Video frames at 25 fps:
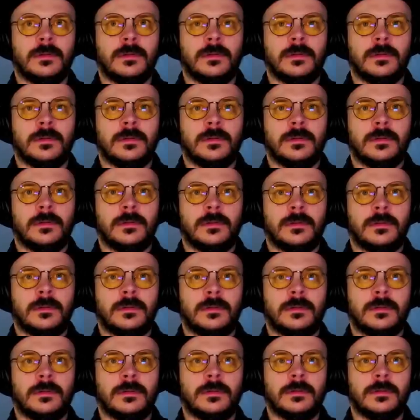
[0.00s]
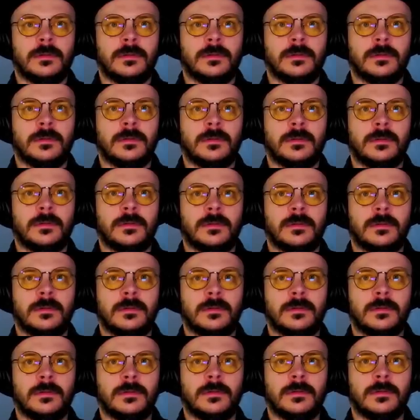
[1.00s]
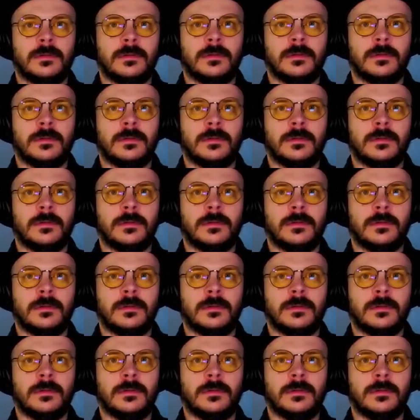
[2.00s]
(silent)